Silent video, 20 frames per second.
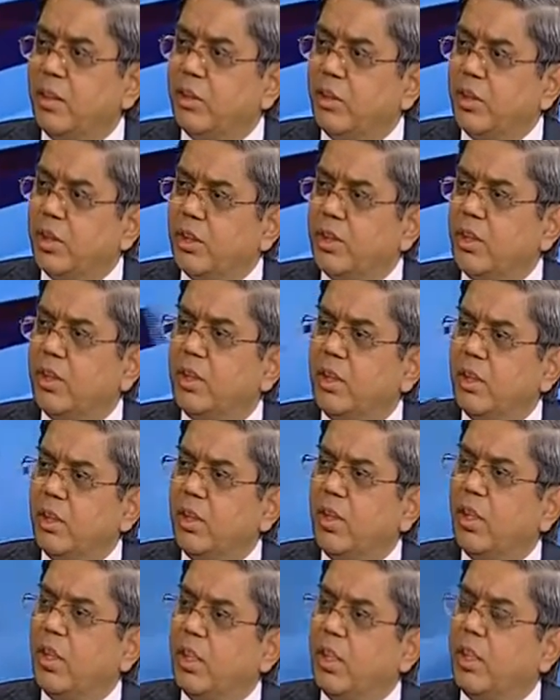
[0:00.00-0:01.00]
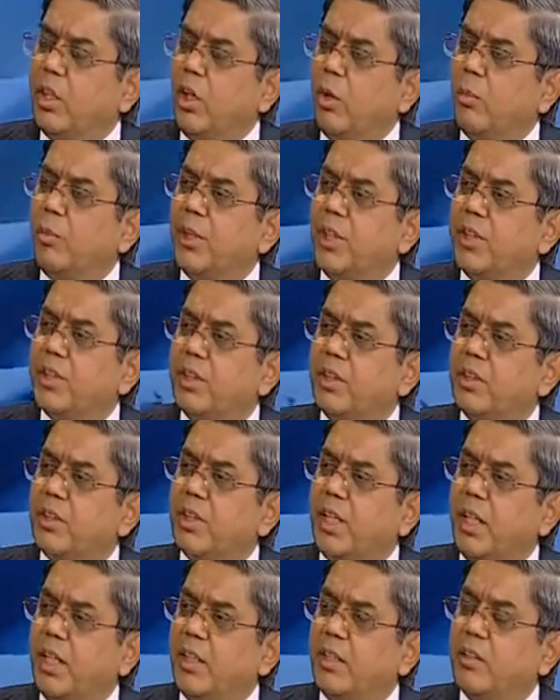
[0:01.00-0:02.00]
So this is the operation
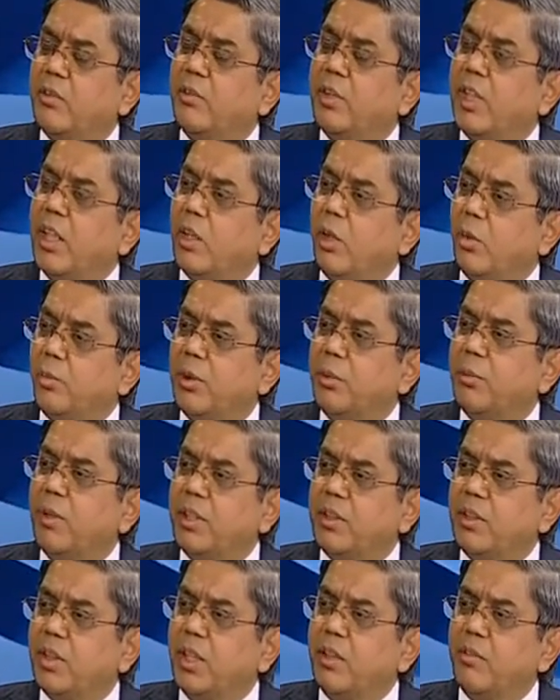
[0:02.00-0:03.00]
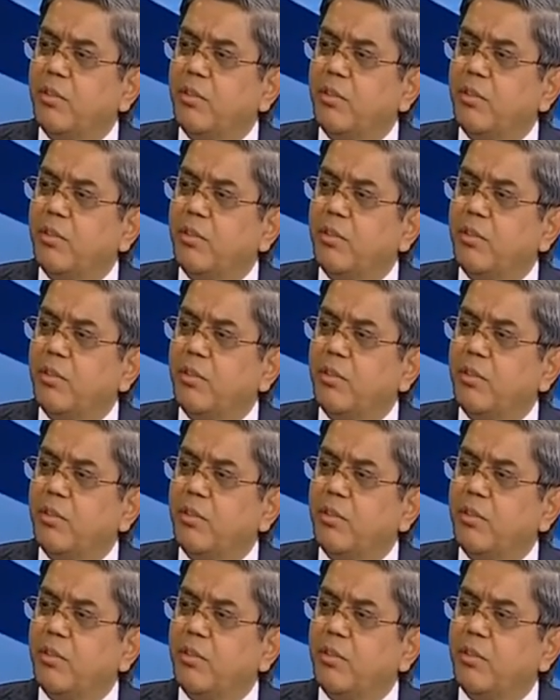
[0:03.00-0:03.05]
side we are optimizing,